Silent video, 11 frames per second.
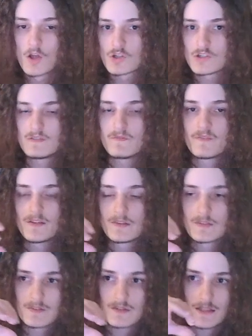She
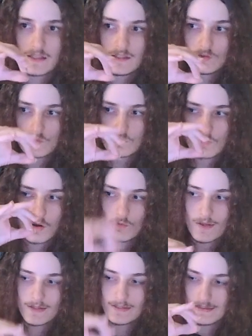fits into
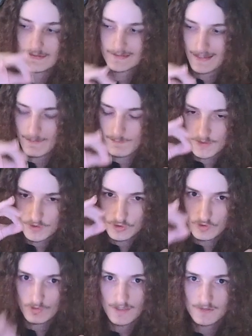already established
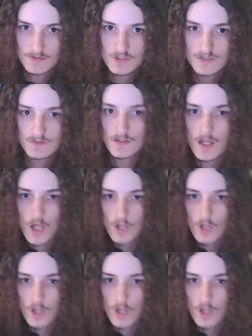strategies